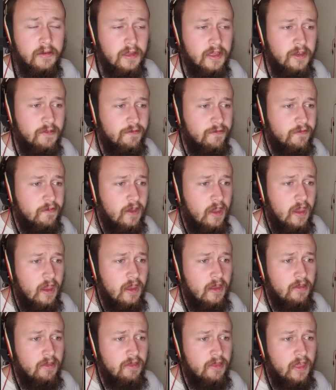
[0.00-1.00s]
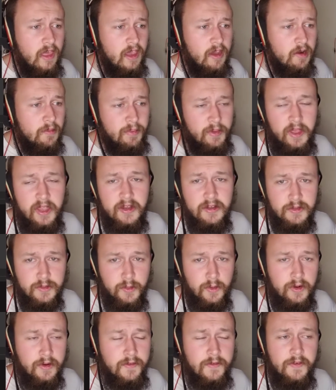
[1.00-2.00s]
If they are playing a
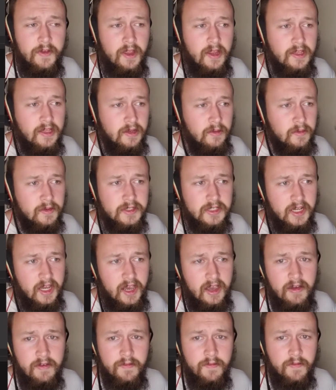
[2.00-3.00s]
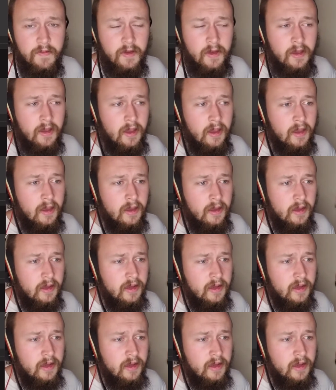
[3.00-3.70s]
dwarf and they want to have uh,